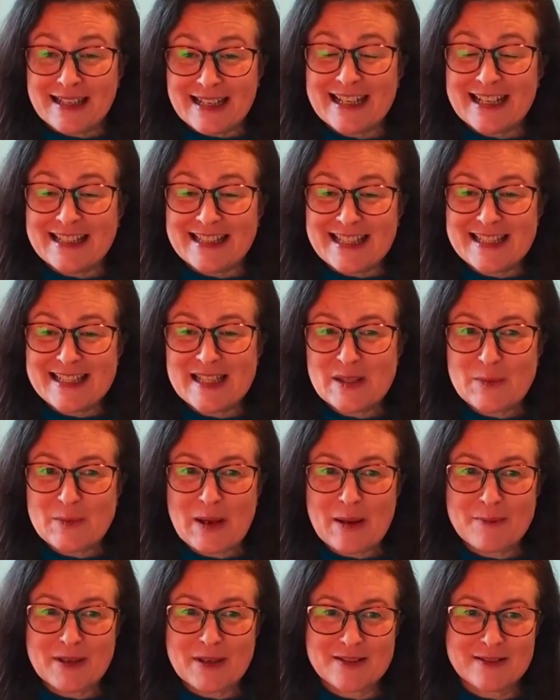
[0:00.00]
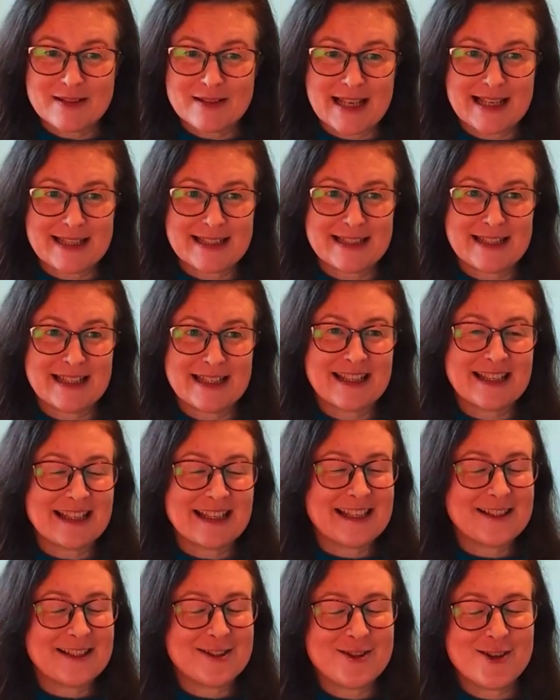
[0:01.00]
And this is where muscle testing
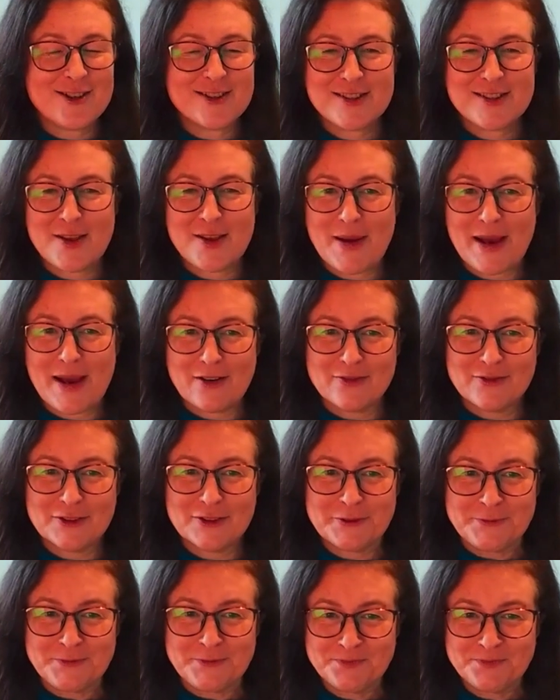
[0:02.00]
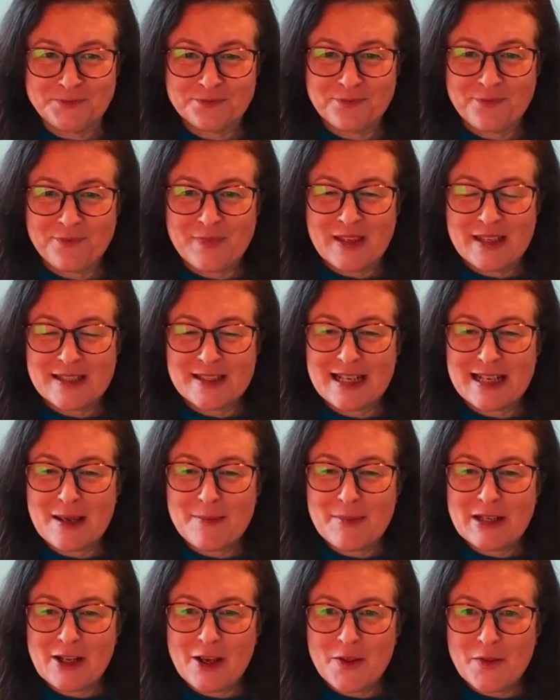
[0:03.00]
is just so helpful. So let
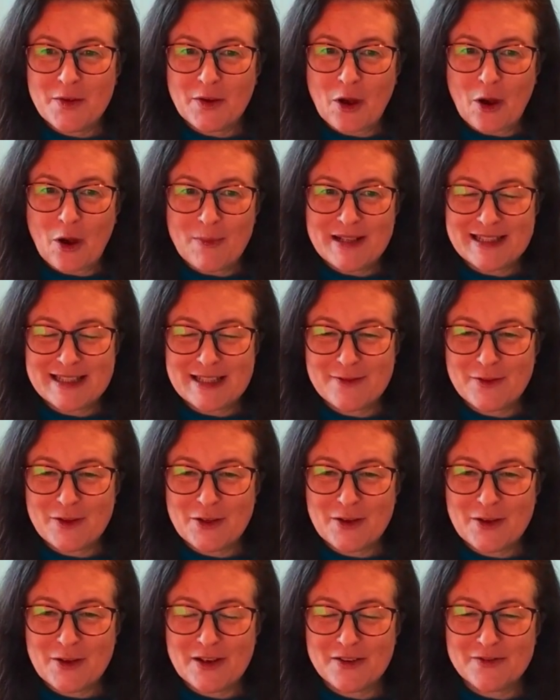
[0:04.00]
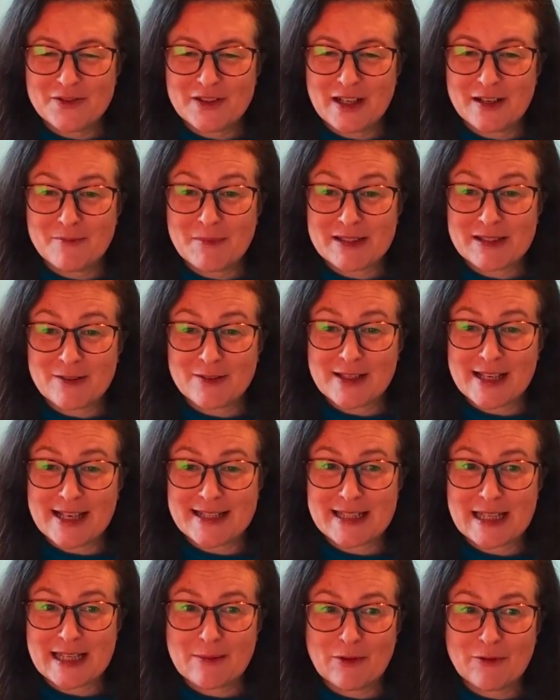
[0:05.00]
me know in the comments if you have done muscle
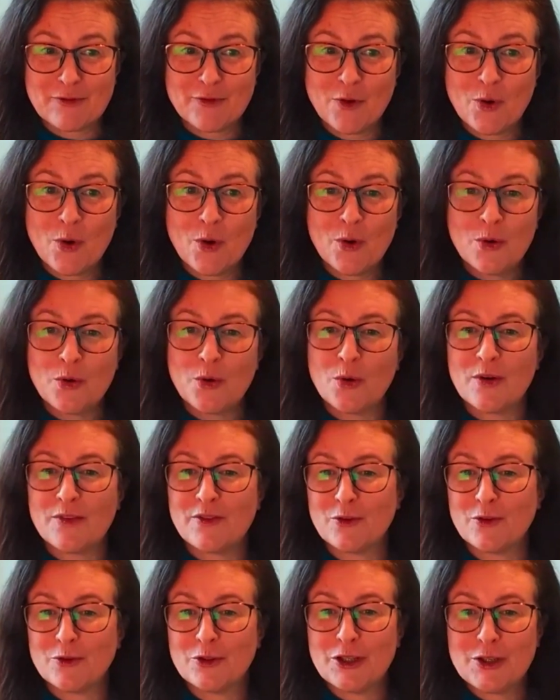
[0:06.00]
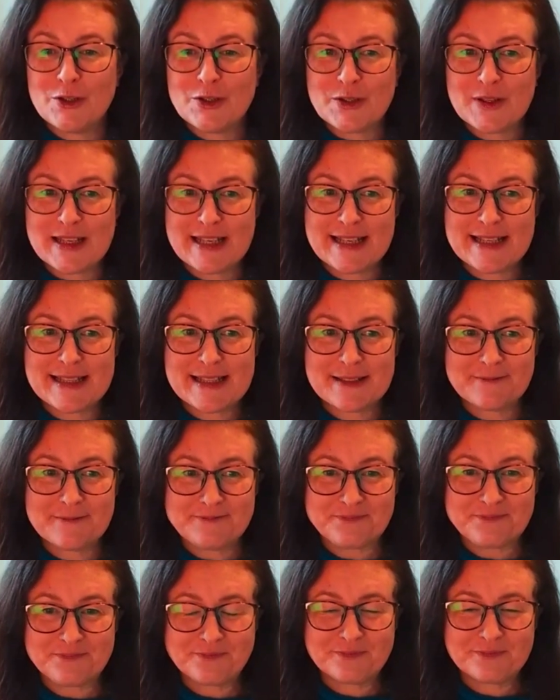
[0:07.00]
testing before, or if you're new to this.
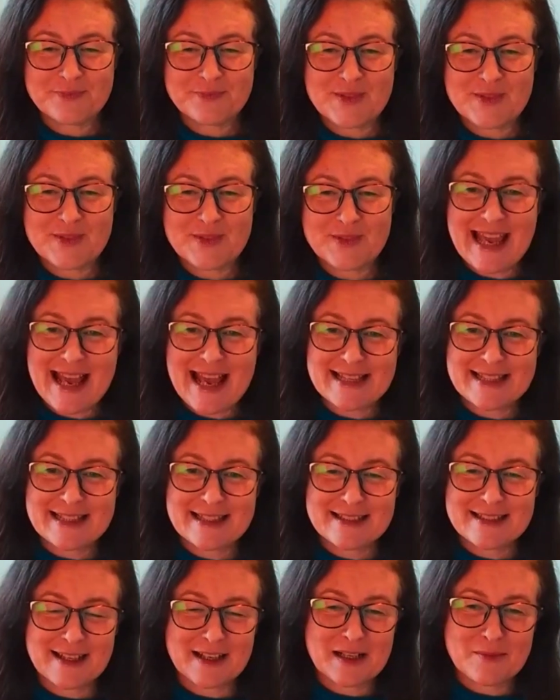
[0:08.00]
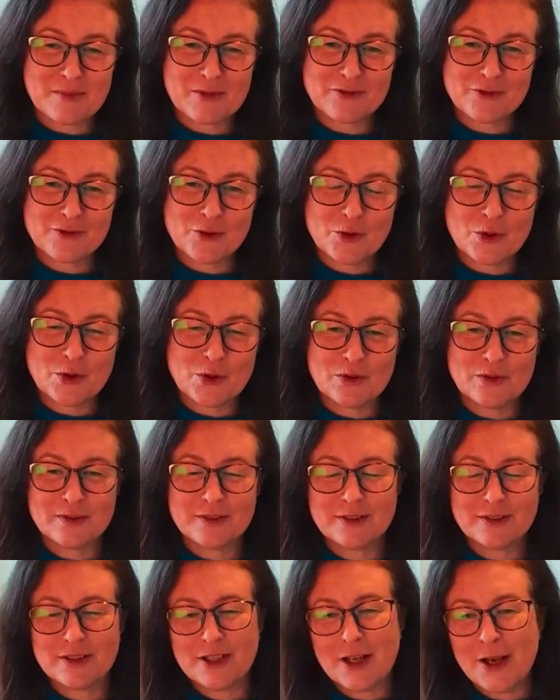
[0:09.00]
Say yes, done it before.
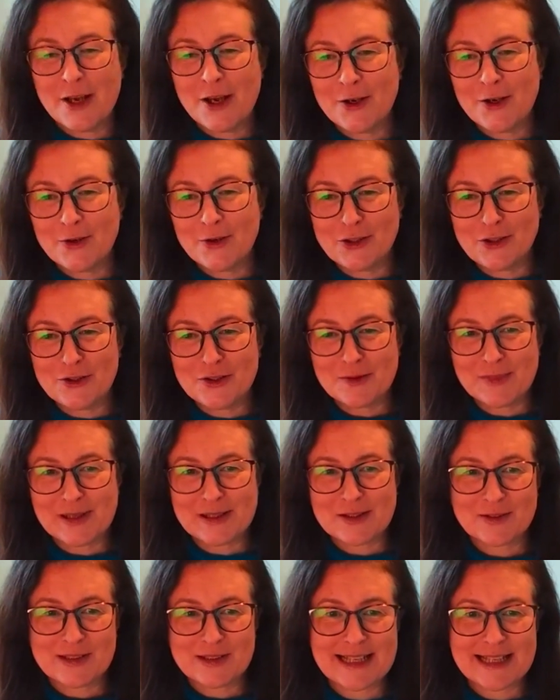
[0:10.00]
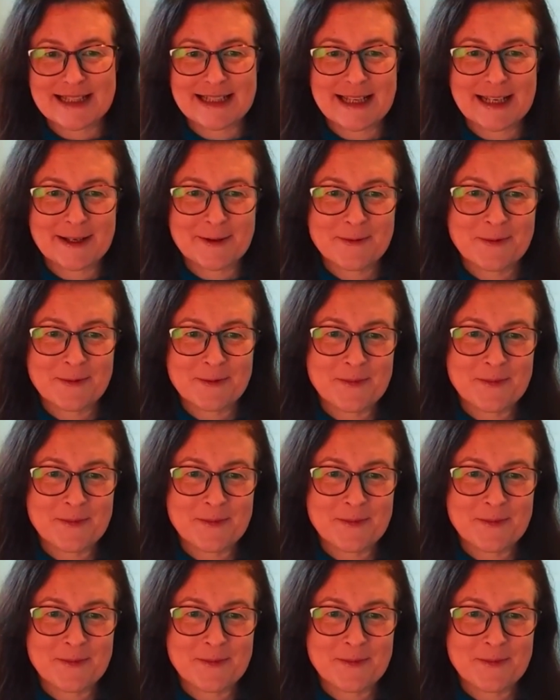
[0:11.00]
No, new to muscle testing.